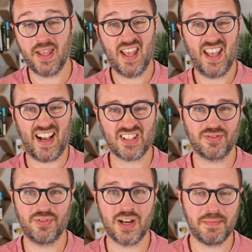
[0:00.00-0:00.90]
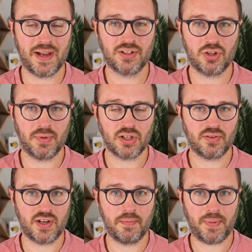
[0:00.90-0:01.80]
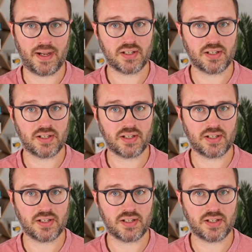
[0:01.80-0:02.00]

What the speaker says: It hasn't really made too much of an impact.